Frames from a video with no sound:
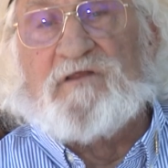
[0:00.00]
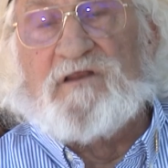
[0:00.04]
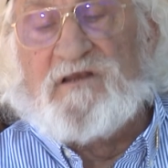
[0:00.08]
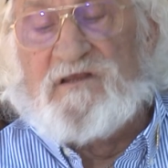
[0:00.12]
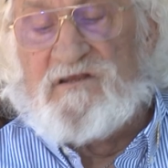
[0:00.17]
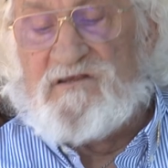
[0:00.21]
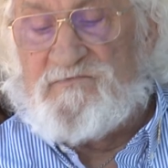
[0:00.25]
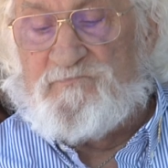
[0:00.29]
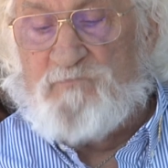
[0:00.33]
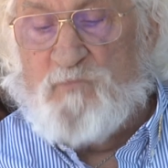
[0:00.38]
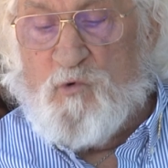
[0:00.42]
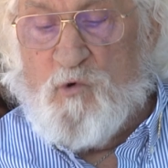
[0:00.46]
in
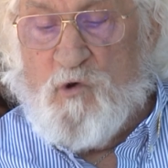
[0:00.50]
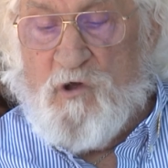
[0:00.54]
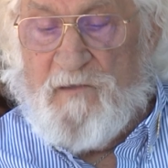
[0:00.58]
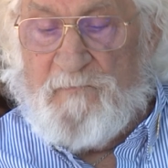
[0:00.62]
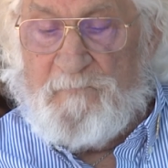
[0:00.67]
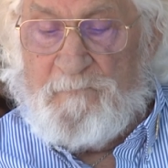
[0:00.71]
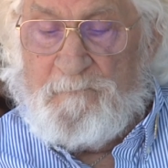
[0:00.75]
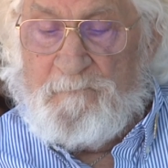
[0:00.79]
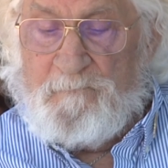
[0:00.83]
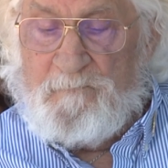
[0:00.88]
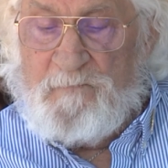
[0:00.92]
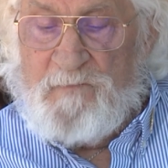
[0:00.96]
this boy.
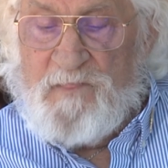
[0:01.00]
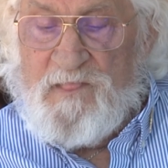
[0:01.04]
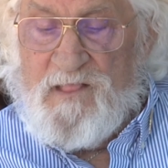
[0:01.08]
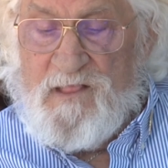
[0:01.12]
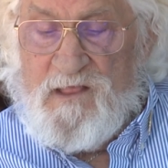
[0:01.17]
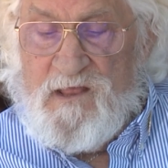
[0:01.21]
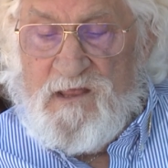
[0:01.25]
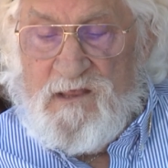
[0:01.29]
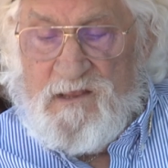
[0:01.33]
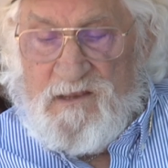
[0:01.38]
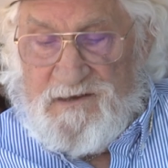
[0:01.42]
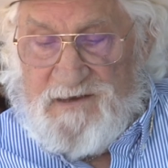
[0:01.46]

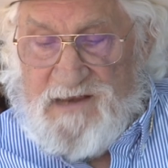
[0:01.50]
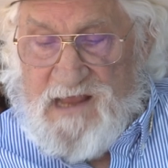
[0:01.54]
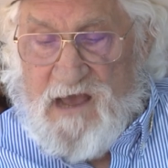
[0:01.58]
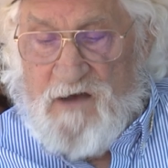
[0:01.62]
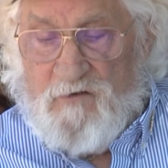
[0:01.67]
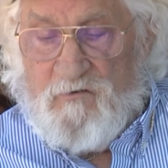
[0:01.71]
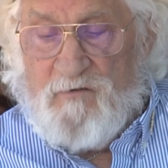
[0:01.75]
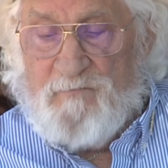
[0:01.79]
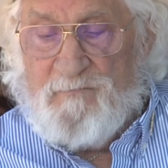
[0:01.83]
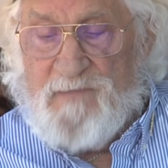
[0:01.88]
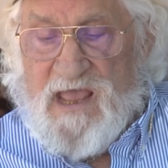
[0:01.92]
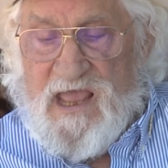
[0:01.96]

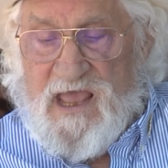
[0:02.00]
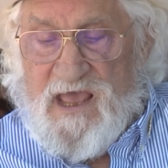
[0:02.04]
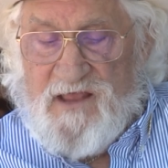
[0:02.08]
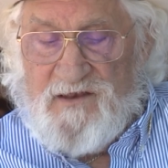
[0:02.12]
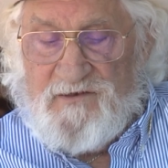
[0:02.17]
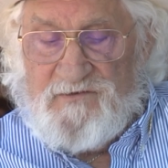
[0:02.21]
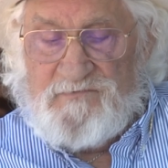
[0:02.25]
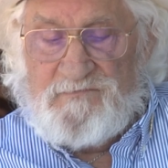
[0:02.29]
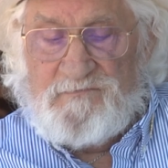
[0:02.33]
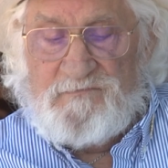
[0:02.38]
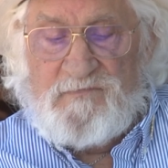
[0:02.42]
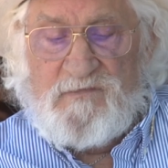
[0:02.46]
Now a
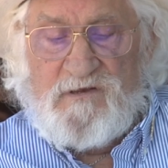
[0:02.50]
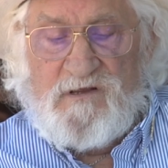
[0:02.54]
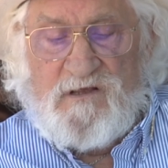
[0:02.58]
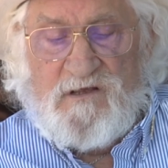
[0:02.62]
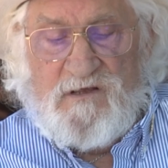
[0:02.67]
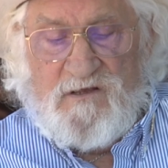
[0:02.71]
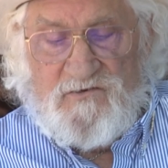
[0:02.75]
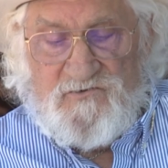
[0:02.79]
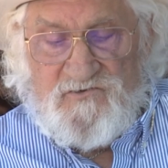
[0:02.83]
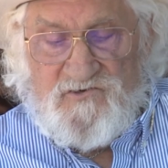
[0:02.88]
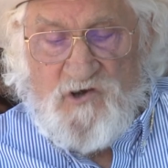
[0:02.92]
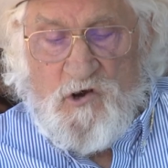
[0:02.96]
man,
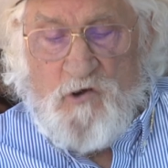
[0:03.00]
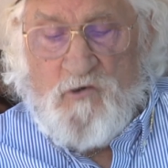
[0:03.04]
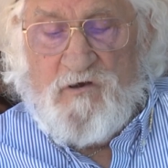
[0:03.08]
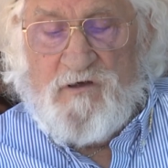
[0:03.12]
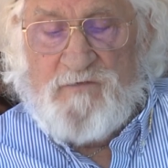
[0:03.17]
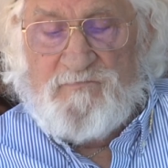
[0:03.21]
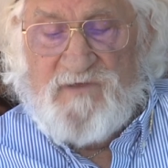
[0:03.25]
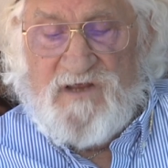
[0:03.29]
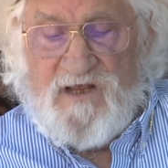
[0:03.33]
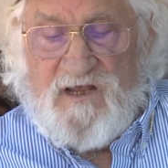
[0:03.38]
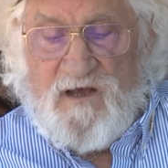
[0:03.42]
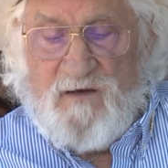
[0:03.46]
Joe
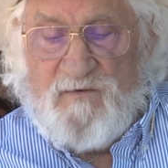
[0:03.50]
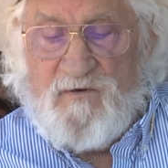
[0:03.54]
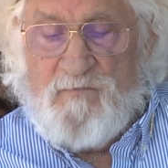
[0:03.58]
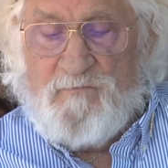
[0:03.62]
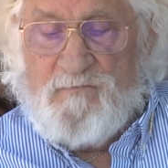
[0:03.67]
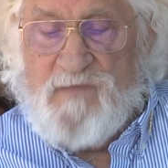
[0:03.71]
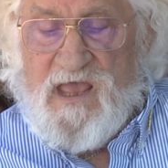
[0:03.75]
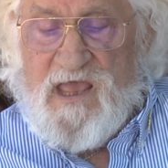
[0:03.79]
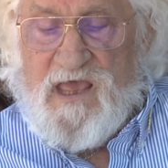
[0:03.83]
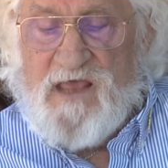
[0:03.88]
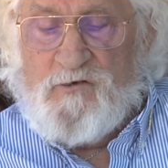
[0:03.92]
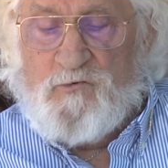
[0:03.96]
had become a
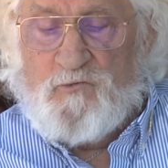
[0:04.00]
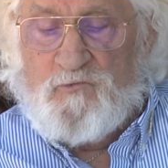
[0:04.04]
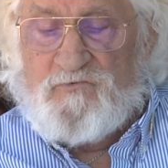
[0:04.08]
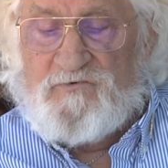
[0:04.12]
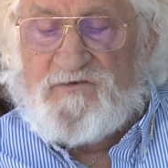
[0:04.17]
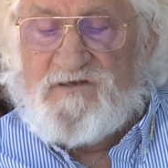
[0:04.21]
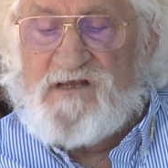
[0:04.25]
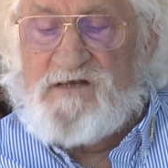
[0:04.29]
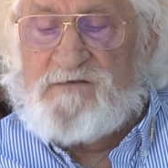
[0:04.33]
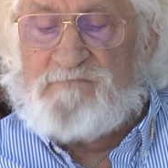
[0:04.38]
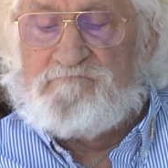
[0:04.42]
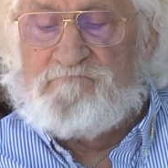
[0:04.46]
man who
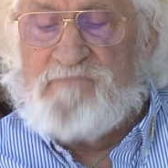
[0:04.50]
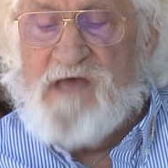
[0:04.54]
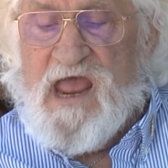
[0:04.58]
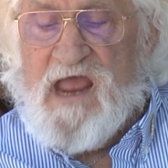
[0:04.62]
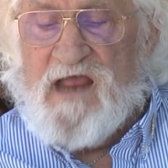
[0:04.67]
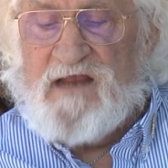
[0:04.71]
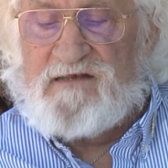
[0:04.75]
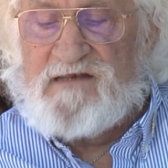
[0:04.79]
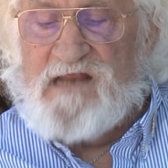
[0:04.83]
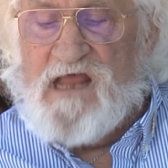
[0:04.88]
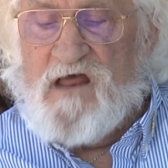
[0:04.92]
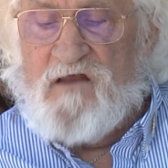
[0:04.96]
didn't
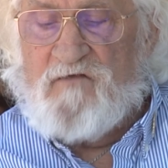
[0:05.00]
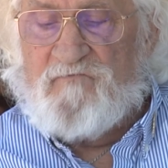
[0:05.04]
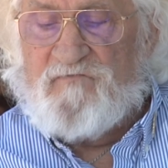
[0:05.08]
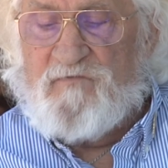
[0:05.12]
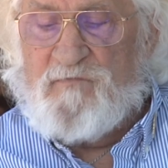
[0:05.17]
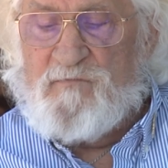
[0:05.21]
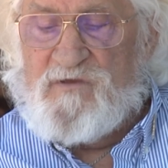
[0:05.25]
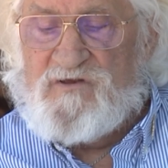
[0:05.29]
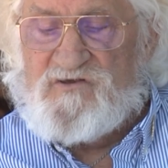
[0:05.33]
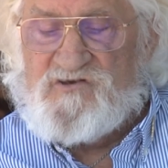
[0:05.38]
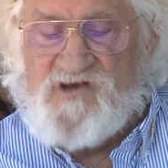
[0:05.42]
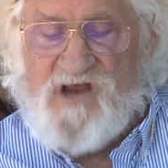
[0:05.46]
back down
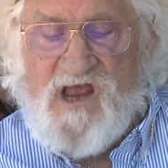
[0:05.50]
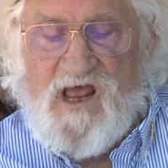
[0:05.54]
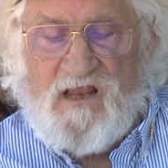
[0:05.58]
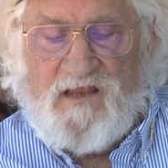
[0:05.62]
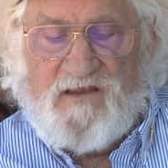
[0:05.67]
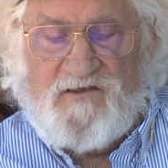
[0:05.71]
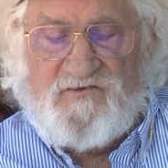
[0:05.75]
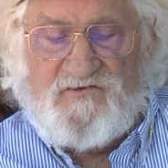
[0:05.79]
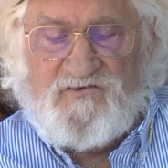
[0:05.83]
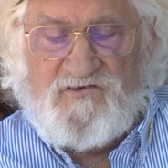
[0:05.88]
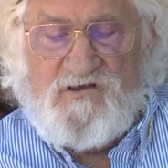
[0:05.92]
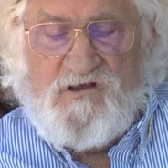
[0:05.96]
from a
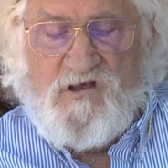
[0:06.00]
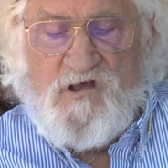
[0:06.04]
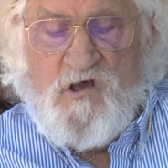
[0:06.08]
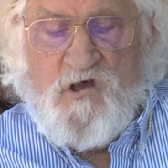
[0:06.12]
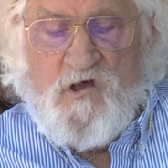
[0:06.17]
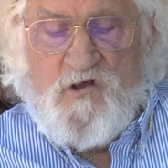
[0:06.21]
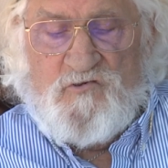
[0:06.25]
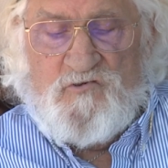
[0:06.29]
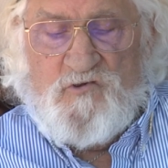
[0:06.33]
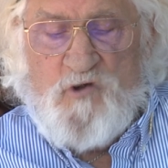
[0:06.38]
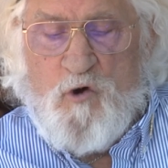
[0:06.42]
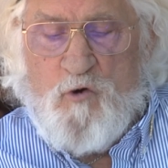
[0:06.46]
challenge,
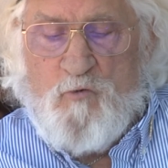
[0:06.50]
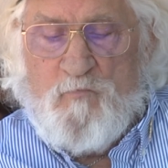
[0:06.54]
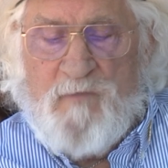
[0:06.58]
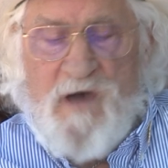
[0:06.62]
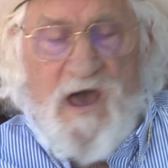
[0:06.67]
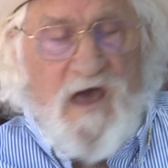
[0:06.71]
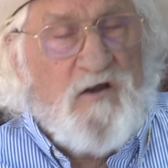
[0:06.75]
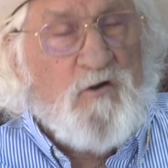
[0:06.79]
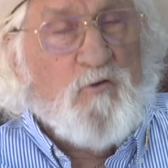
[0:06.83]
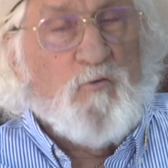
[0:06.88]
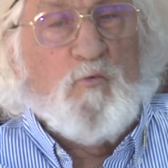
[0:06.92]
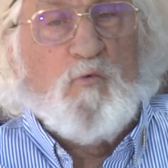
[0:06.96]
no
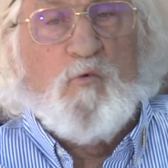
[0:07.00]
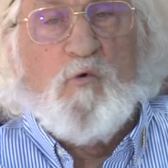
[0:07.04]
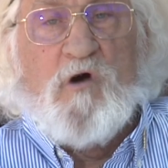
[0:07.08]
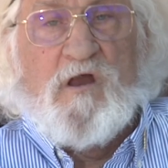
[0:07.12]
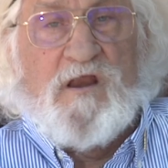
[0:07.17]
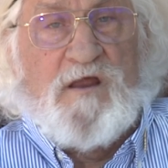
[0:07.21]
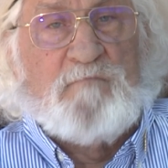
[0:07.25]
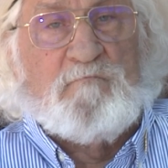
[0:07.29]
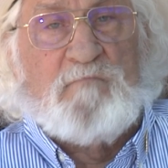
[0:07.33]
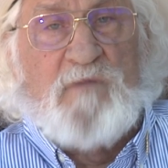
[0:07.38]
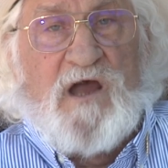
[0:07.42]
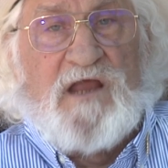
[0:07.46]
matter
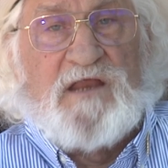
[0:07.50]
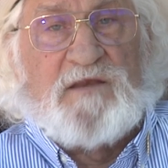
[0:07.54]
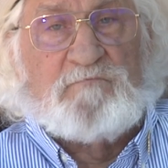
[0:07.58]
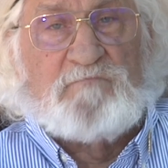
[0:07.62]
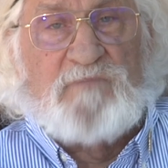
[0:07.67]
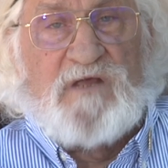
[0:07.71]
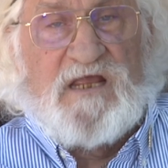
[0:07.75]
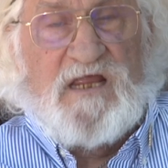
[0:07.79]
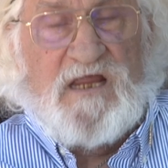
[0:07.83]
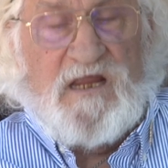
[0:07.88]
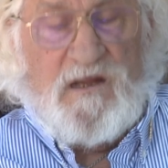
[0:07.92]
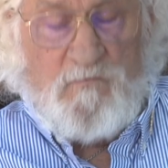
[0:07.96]
what it might
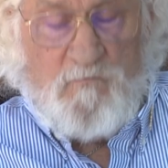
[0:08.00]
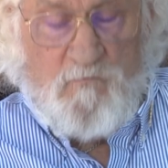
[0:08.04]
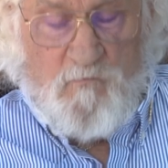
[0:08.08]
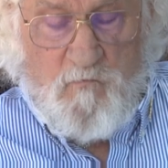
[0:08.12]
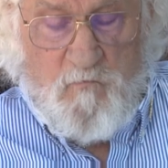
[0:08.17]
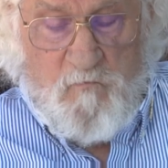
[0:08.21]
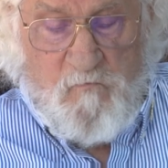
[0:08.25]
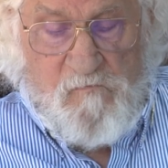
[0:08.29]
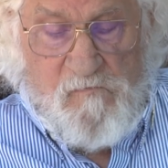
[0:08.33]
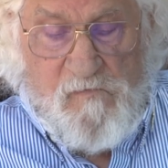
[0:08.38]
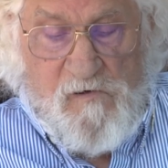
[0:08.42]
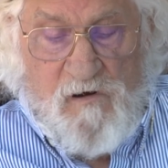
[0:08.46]
be.
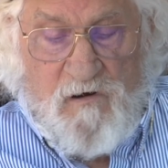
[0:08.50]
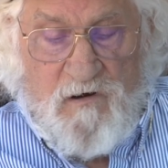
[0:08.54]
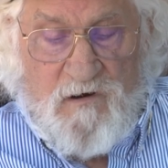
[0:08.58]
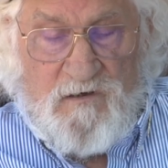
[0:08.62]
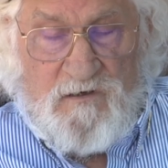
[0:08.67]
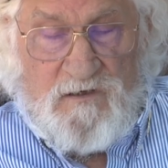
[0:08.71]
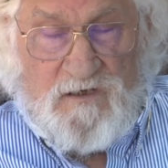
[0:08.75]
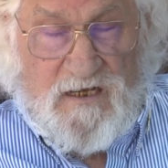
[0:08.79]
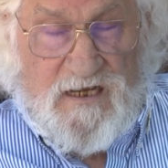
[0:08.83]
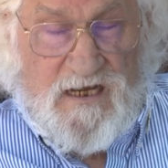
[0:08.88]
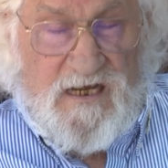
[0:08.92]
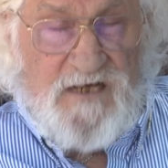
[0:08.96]

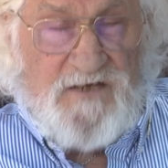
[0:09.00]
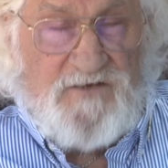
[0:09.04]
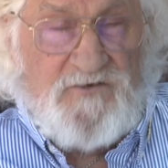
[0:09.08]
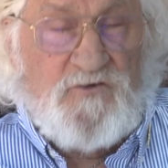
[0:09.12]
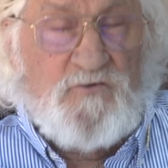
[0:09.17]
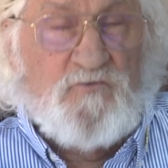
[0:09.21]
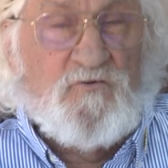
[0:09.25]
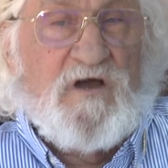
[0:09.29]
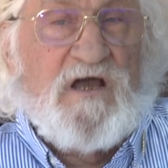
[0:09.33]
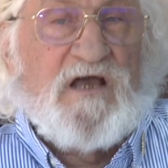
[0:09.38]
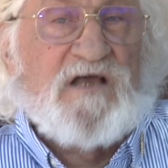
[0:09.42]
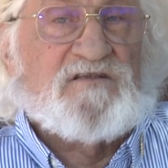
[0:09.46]
He
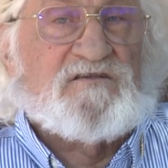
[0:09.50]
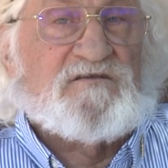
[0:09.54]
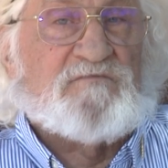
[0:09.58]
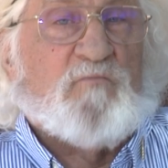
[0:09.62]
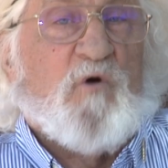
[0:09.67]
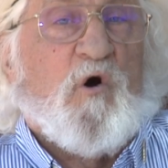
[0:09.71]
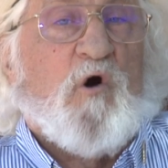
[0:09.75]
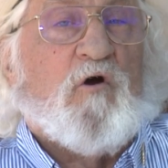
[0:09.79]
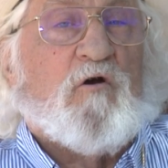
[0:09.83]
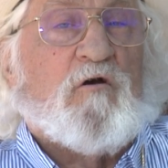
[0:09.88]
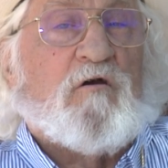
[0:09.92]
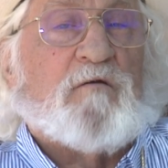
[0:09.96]
too had some
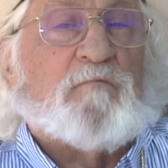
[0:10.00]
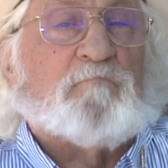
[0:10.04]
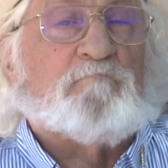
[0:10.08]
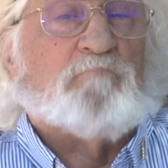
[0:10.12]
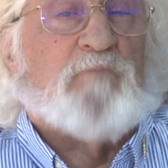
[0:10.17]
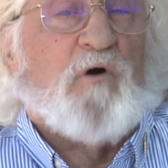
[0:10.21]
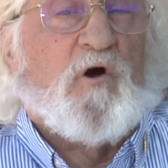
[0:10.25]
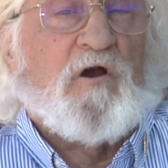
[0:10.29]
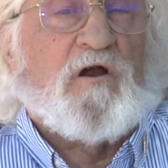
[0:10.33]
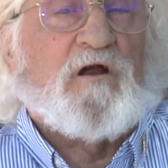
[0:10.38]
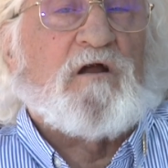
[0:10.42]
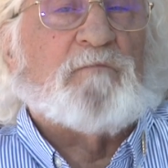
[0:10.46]
hard
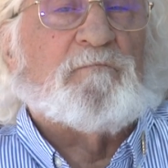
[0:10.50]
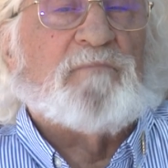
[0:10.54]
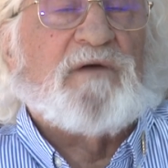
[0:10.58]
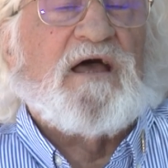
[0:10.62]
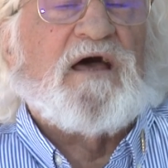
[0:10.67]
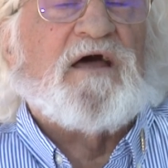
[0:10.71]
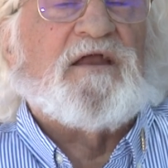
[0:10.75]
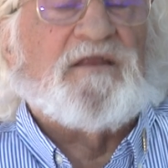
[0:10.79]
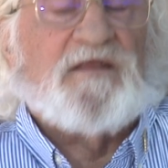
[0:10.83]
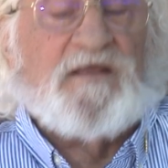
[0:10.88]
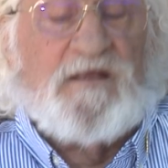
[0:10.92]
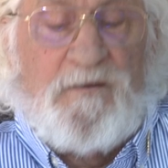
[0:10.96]
bark
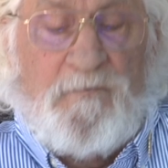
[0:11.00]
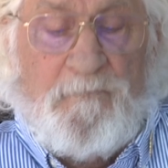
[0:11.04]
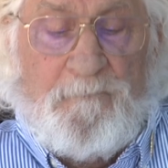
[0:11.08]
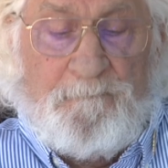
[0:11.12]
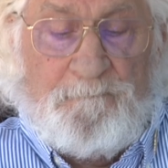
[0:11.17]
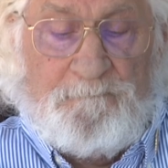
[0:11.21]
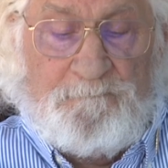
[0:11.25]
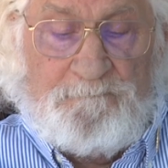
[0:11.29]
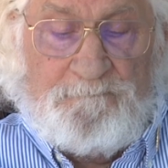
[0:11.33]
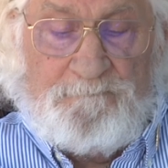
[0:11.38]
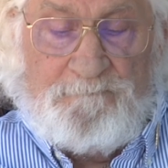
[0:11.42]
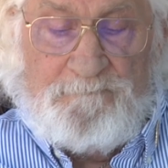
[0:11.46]
about him.